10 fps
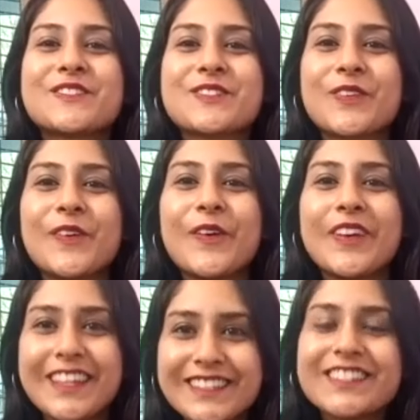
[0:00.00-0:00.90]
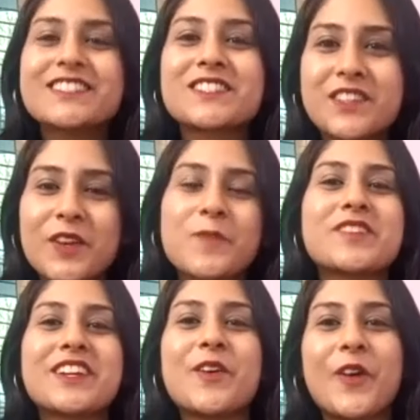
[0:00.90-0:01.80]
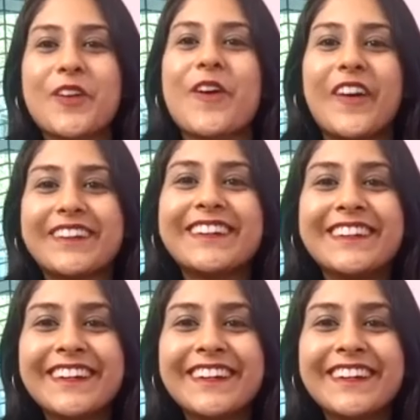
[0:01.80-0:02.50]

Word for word: So, is it scripted or not?